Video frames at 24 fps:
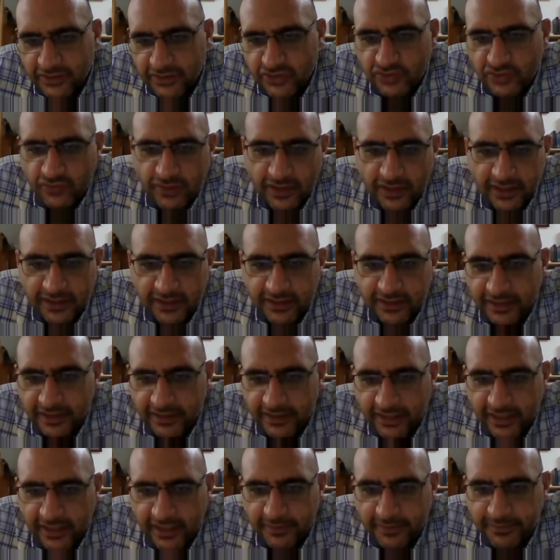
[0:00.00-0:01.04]
Jew and
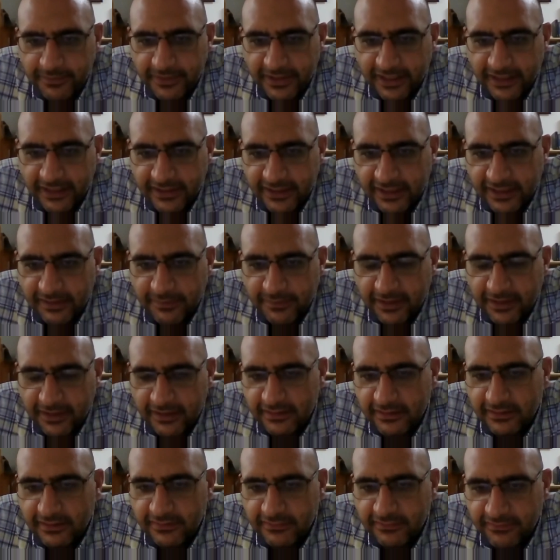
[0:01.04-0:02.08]
an Arab getting
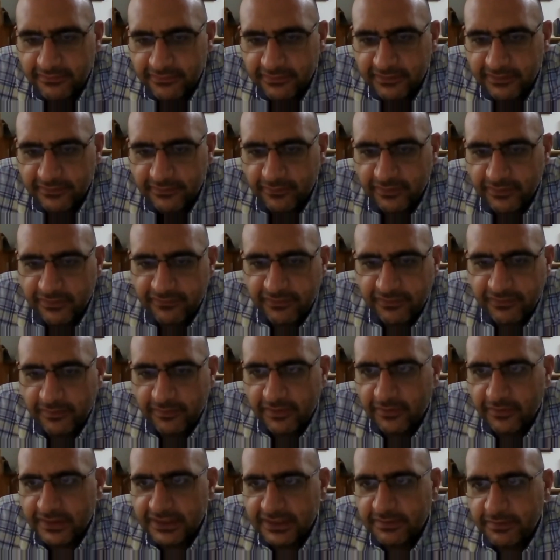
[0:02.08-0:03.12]
married from
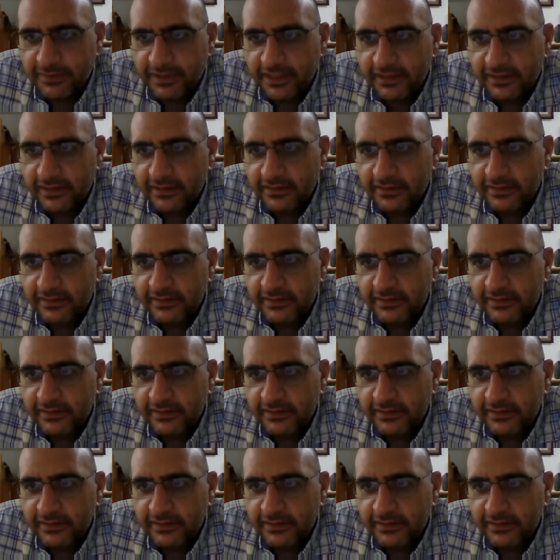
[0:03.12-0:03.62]
the West Bank?